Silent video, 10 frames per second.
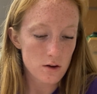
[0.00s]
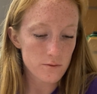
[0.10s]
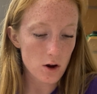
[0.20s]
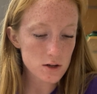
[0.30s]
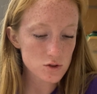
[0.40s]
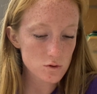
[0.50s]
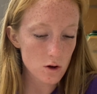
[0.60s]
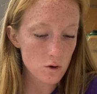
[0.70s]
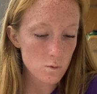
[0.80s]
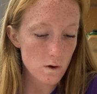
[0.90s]
Frogs
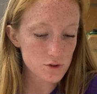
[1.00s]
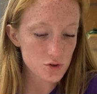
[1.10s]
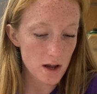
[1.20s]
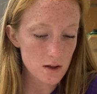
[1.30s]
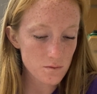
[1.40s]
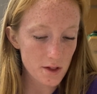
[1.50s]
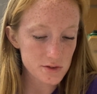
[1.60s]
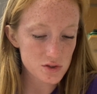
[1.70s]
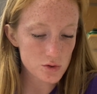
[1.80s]
croak while dragonflies